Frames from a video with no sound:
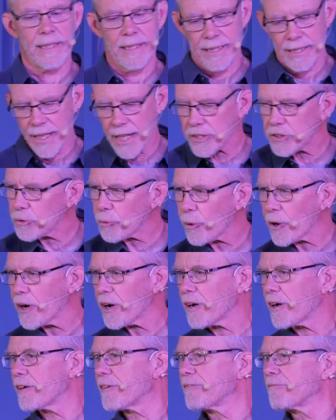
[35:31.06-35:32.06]
And that's
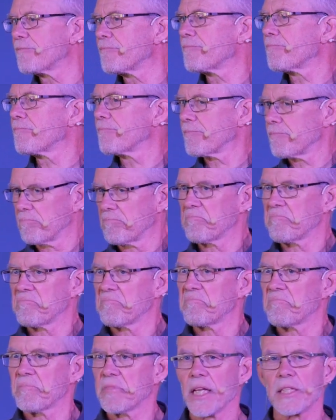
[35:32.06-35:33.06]
what
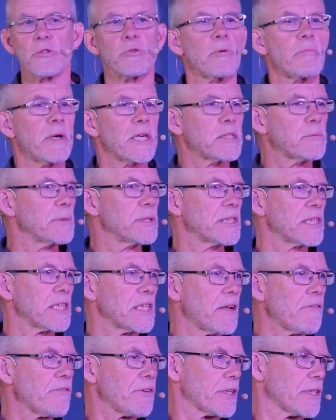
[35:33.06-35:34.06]
makes me
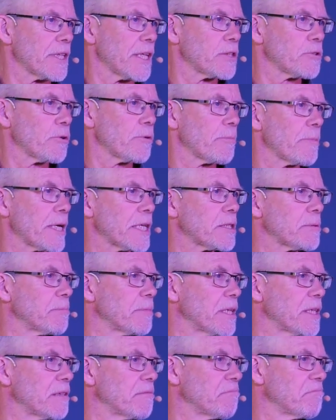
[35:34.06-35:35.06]
significant. That's what makes
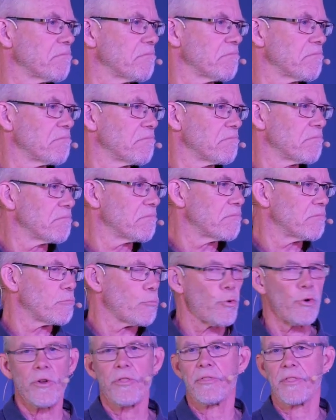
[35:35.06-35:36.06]
me
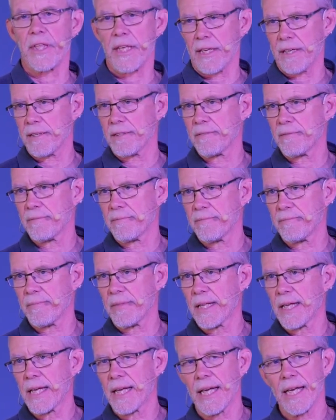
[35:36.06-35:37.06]
worthy.
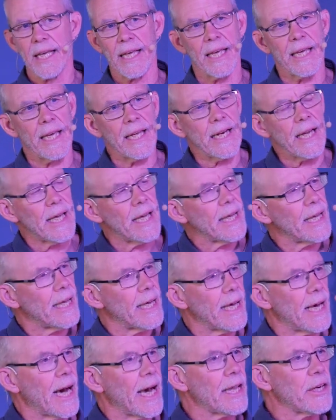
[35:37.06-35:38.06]
And
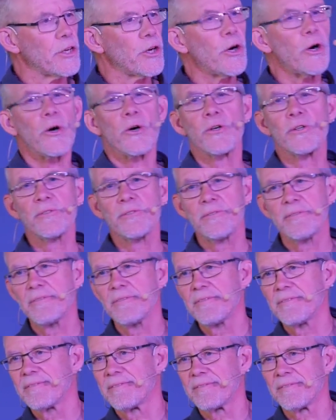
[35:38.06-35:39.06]
I know
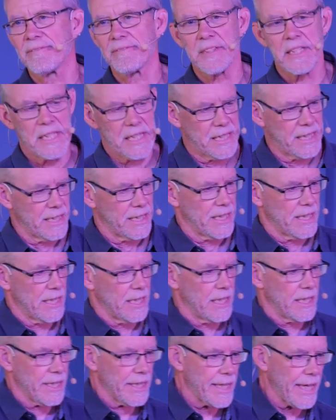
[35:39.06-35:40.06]

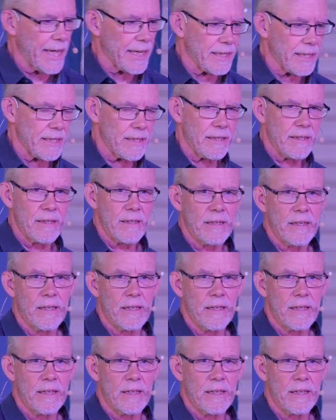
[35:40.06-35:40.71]
that